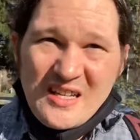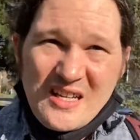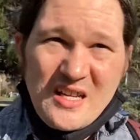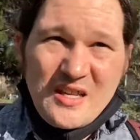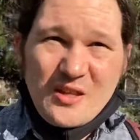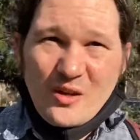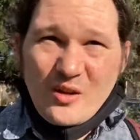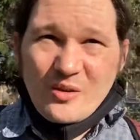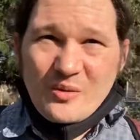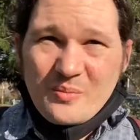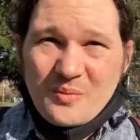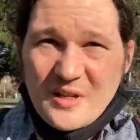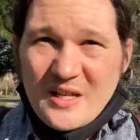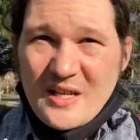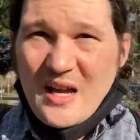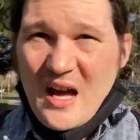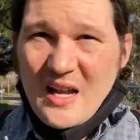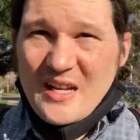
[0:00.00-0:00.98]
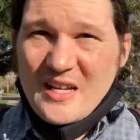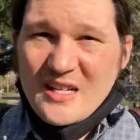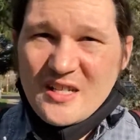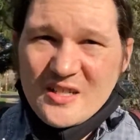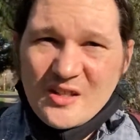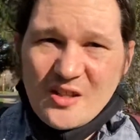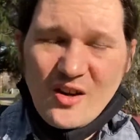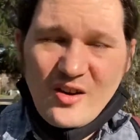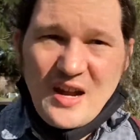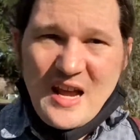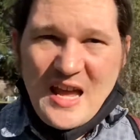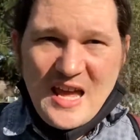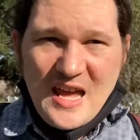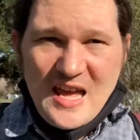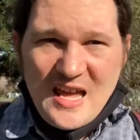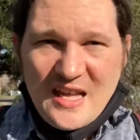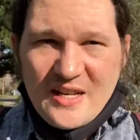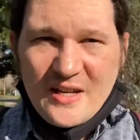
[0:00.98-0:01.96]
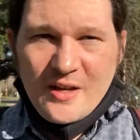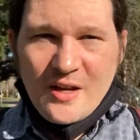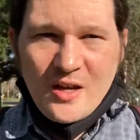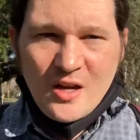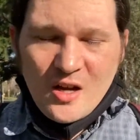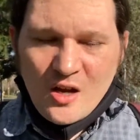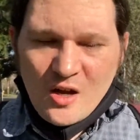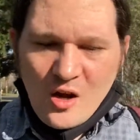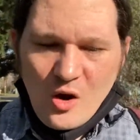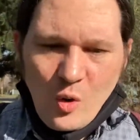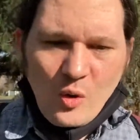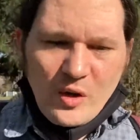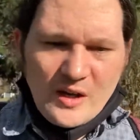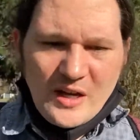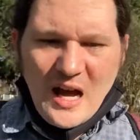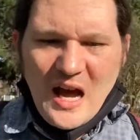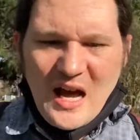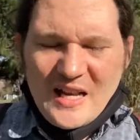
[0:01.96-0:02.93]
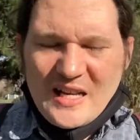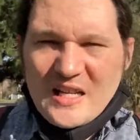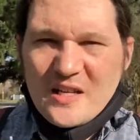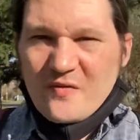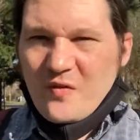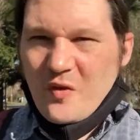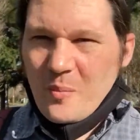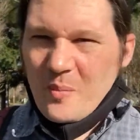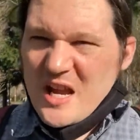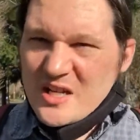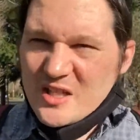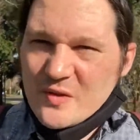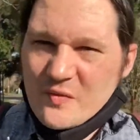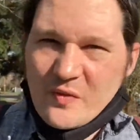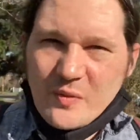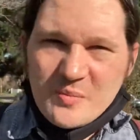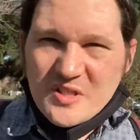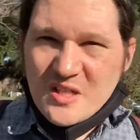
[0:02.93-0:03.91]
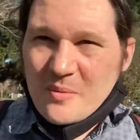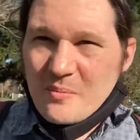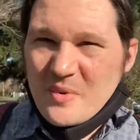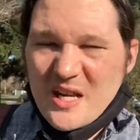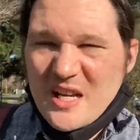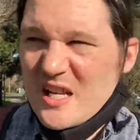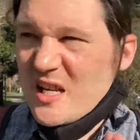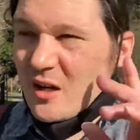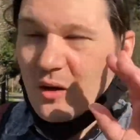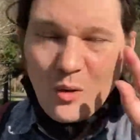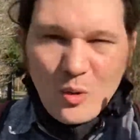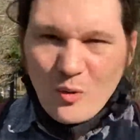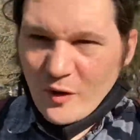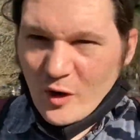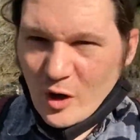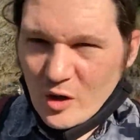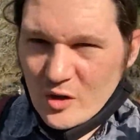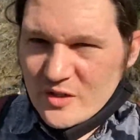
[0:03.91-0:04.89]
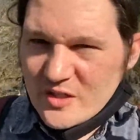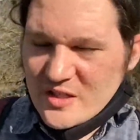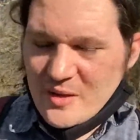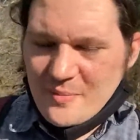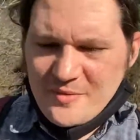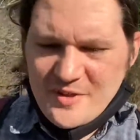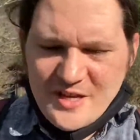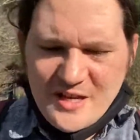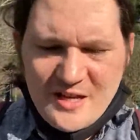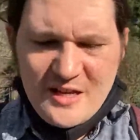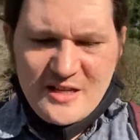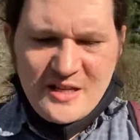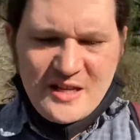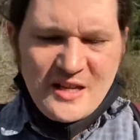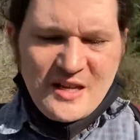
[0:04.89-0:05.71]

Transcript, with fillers: either got it into their head or got information from somebody or overheard something